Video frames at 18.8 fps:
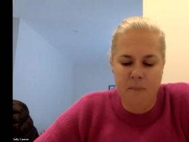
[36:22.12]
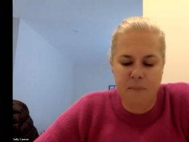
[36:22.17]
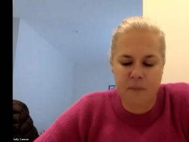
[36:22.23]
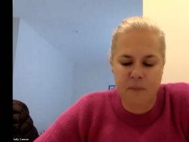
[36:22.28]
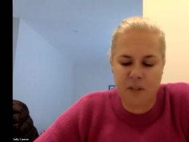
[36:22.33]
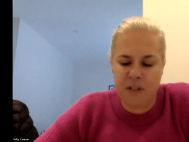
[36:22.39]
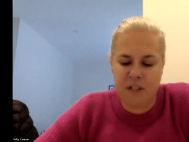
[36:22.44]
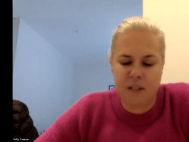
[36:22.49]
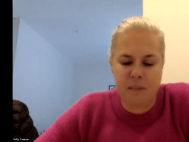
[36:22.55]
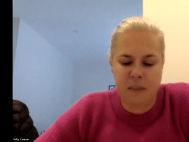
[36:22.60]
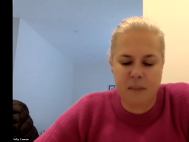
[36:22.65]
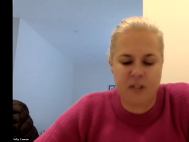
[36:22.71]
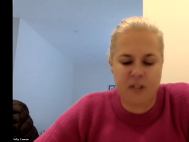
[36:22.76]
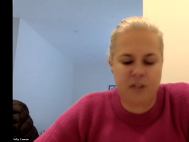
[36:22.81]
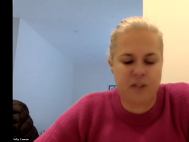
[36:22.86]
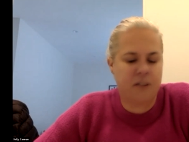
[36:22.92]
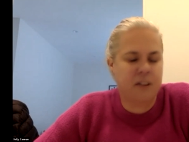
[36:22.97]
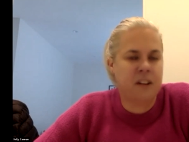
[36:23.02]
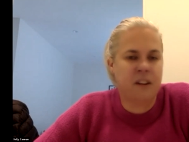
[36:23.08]
just to make
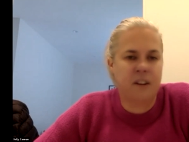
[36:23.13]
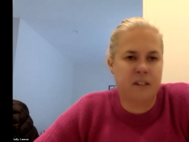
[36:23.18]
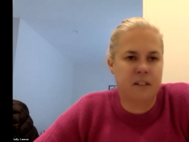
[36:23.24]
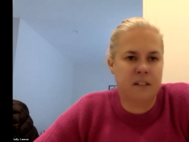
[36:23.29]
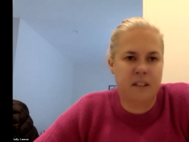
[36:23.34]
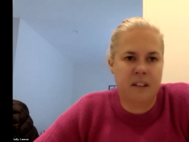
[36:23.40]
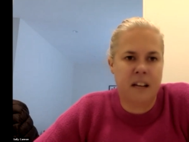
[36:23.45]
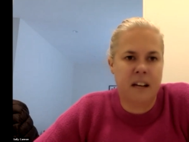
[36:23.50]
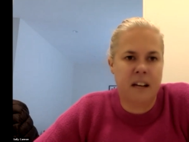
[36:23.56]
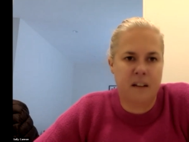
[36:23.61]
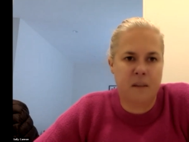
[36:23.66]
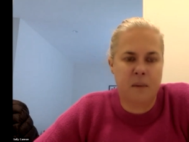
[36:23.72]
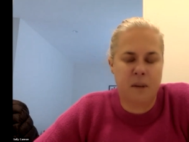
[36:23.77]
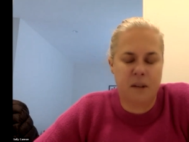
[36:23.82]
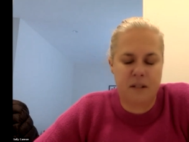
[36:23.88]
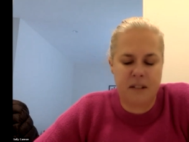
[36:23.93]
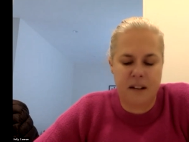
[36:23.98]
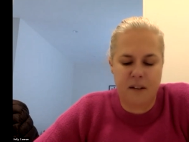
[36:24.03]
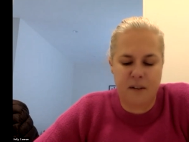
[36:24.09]
sure that you're getting the
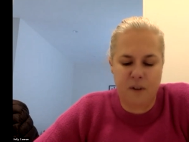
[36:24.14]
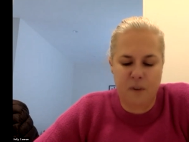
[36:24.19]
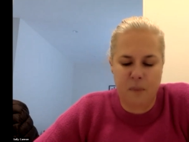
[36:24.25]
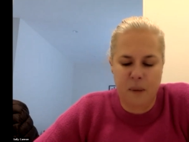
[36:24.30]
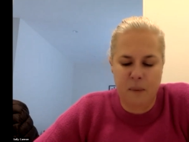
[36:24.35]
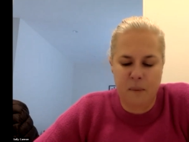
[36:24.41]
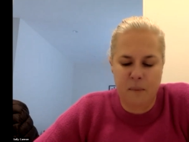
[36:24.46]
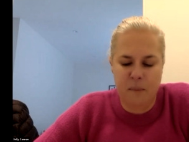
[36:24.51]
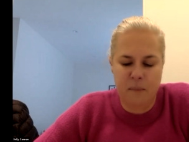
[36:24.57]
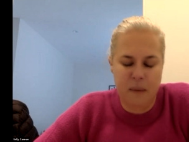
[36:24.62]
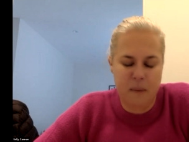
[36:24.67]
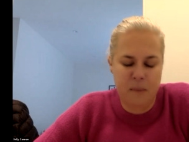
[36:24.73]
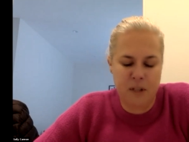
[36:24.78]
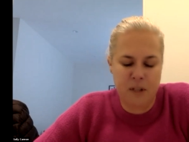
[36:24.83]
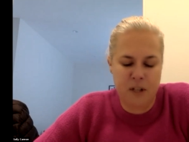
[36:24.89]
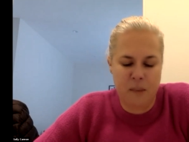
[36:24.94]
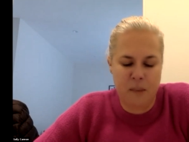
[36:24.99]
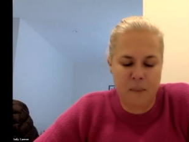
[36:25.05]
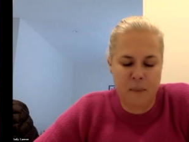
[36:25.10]
most out of your
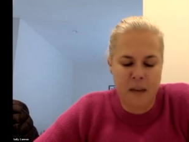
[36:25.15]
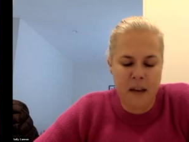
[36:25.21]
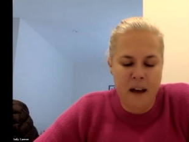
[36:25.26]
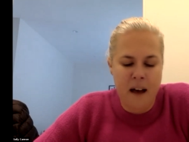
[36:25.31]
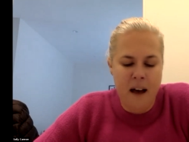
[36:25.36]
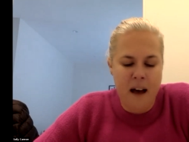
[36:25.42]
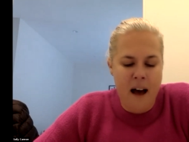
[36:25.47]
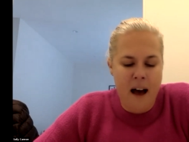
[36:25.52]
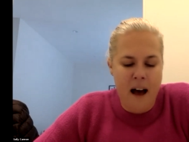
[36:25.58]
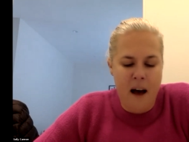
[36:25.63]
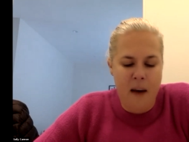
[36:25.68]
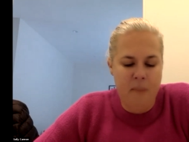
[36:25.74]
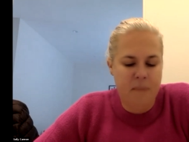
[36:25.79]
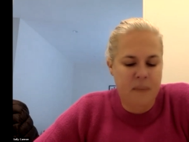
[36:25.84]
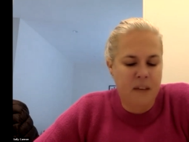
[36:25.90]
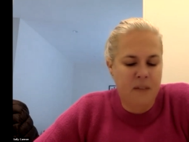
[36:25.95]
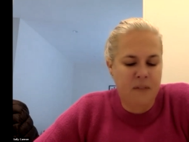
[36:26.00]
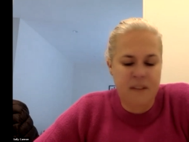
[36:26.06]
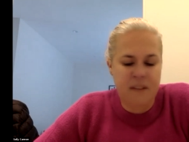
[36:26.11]
membership.
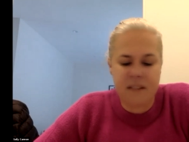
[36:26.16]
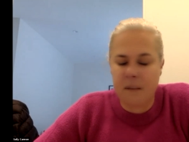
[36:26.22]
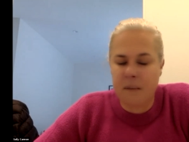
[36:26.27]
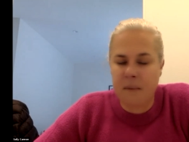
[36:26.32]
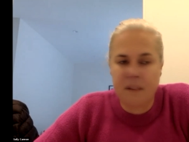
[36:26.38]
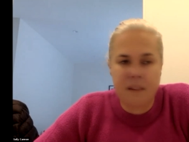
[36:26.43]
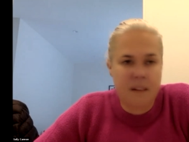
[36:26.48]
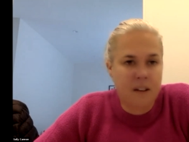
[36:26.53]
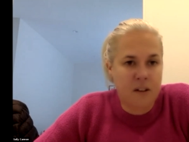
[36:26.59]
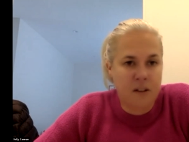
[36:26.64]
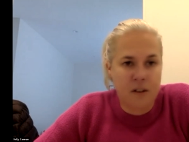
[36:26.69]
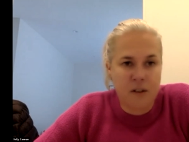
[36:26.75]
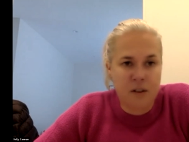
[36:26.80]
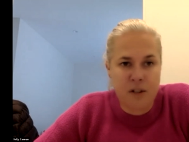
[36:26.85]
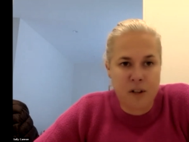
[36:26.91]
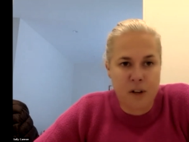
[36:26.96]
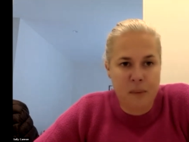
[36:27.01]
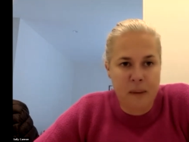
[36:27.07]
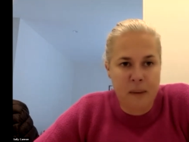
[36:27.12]
If there's something that you're not
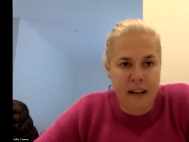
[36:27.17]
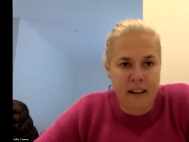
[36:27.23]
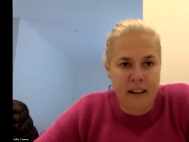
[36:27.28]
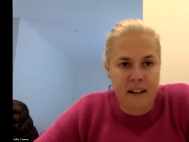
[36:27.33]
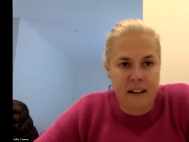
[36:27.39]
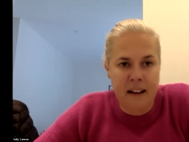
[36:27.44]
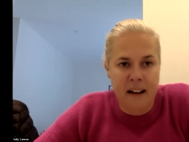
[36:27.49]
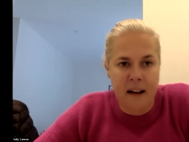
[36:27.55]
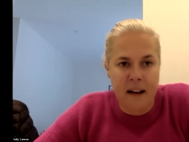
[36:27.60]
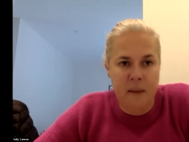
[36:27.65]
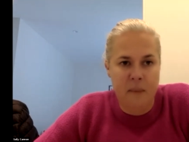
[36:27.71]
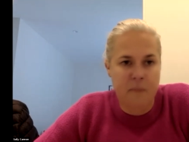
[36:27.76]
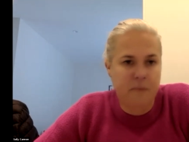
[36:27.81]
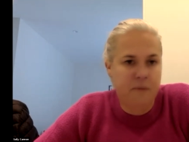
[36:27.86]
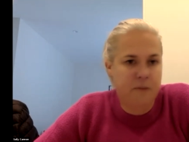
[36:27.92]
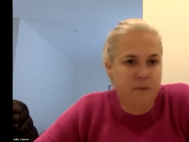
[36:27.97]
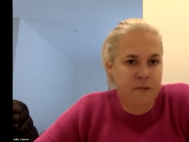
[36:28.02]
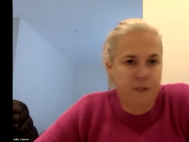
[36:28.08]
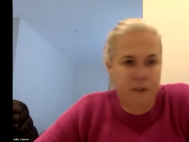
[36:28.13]
sure about,
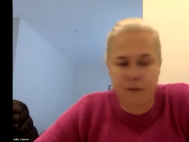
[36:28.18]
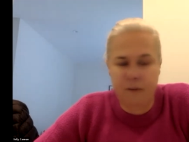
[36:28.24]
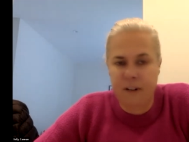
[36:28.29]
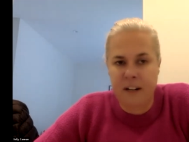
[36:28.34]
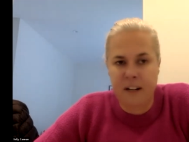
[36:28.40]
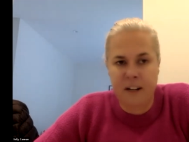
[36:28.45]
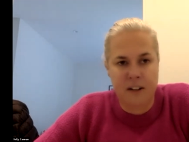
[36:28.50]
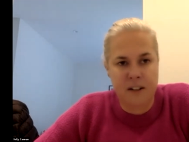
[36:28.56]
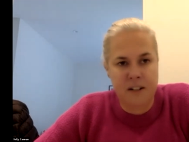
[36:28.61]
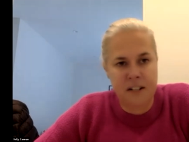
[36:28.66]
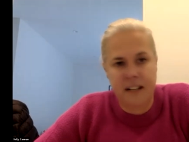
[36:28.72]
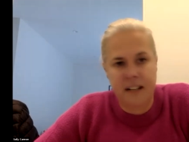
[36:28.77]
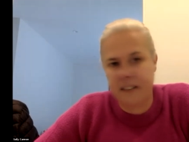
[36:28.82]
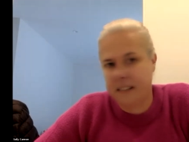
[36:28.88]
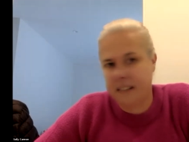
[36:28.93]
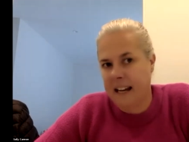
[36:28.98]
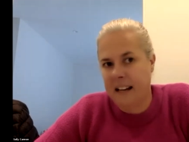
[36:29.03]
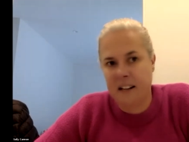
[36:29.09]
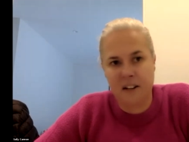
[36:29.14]
feel free to
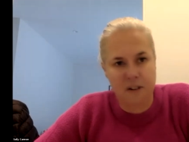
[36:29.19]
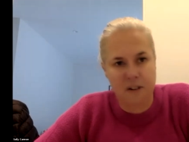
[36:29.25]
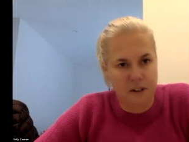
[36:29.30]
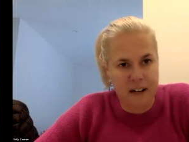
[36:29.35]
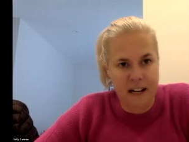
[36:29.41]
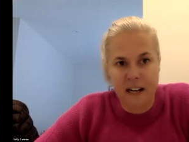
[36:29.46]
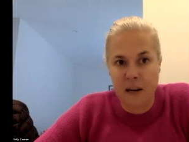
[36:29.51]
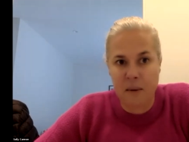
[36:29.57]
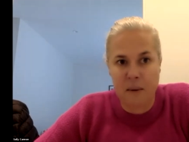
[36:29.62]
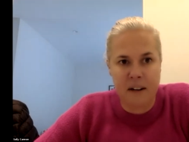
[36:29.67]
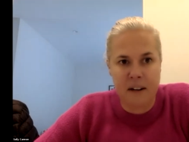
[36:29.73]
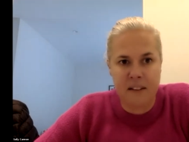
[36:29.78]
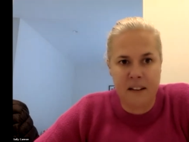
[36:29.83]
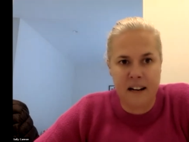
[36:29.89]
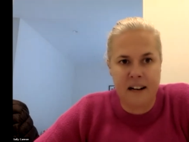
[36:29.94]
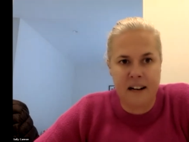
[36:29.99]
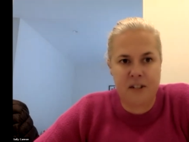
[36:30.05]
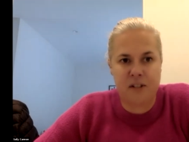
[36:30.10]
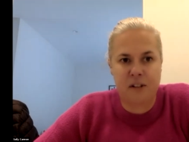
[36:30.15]
contact Katie or anyone in the
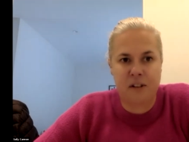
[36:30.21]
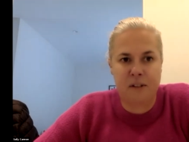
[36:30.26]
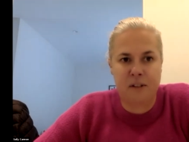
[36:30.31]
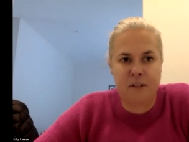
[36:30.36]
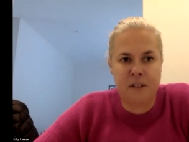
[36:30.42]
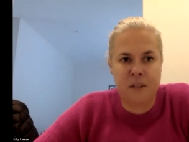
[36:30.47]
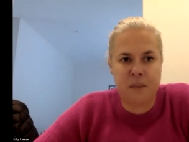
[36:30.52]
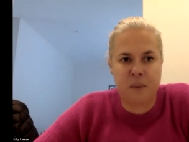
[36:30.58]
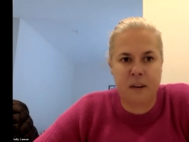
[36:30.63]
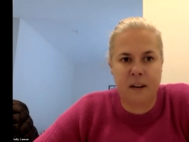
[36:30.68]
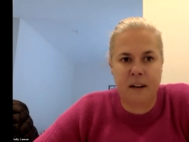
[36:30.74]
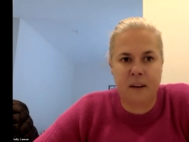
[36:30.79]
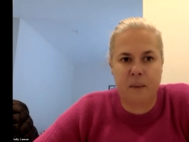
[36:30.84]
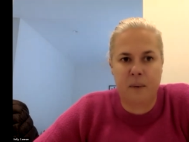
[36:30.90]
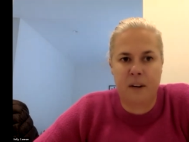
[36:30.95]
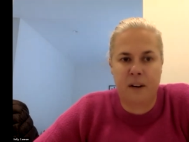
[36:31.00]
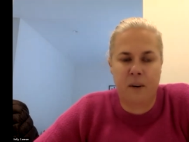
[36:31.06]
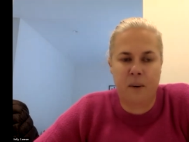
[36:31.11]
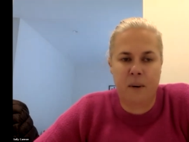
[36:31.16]
national office.
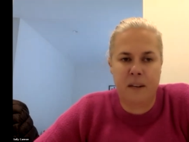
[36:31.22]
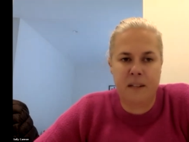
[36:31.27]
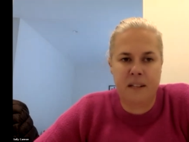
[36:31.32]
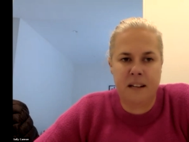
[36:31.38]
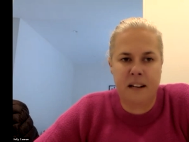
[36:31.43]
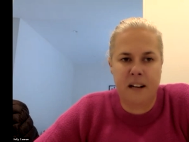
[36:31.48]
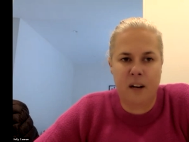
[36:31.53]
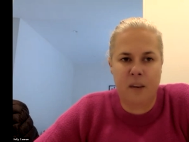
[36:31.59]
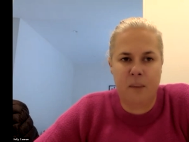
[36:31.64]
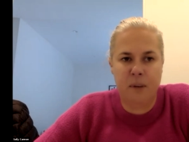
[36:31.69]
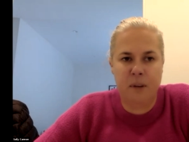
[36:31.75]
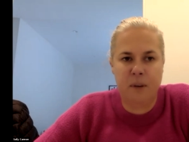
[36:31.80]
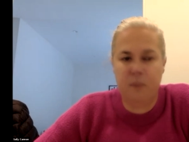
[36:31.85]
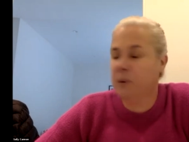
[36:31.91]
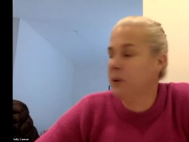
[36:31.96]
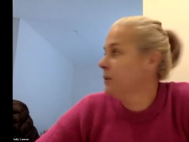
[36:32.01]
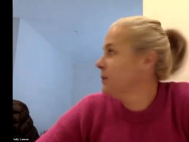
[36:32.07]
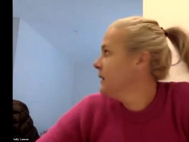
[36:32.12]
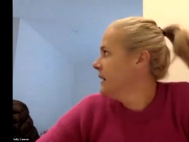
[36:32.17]
We're always here to help you.
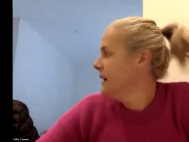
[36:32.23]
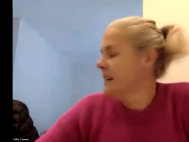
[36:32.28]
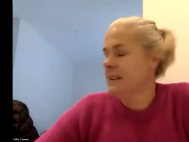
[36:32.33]
Well,